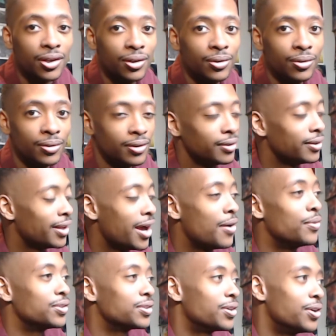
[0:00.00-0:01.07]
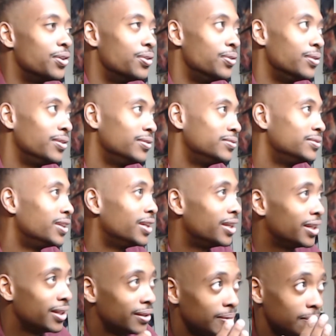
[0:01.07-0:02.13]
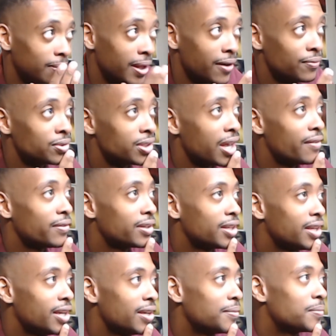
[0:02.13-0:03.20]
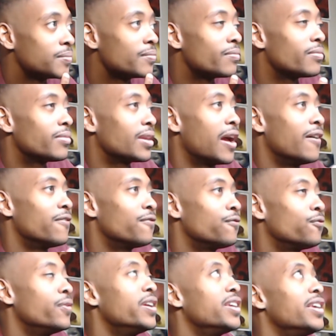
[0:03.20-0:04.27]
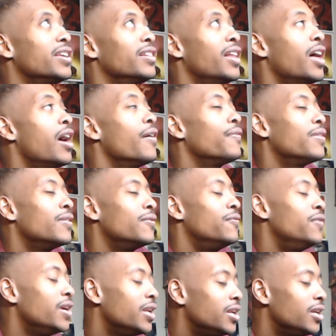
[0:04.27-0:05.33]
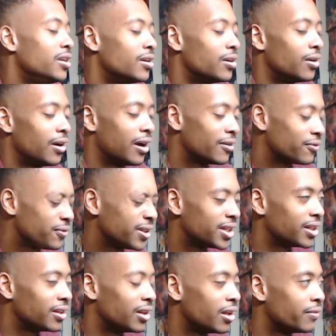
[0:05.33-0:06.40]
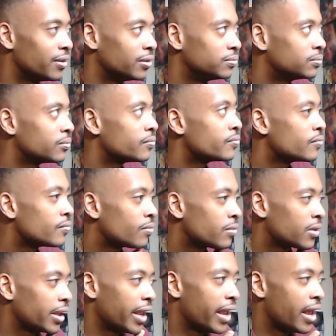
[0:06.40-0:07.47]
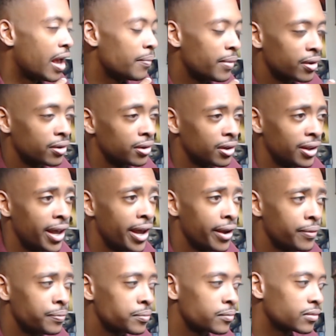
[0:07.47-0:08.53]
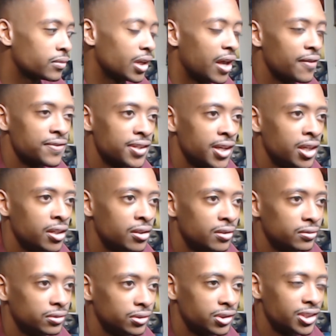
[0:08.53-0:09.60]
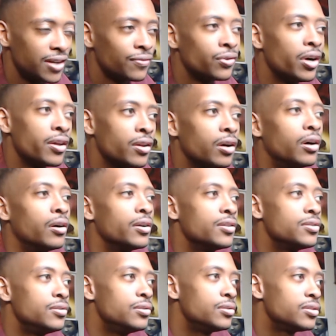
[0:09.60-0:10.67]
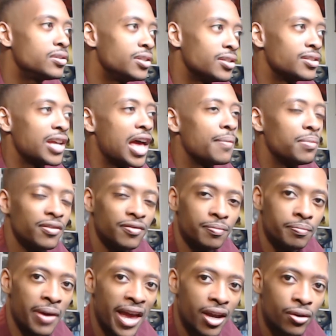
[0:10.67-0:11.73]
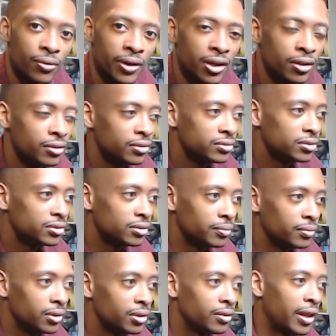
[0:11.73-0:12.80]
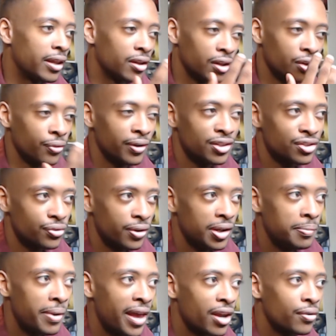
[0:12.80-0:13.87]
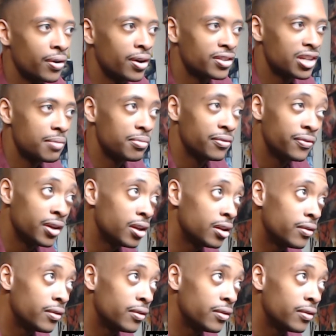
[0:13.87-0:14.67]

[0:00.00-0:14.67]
cold. That was cold. Devil's Advocate. I freaking love the video. I freaking love it. And I'm not gonna lie, I've seen several other artists use this type of background, like the green screen background type of vid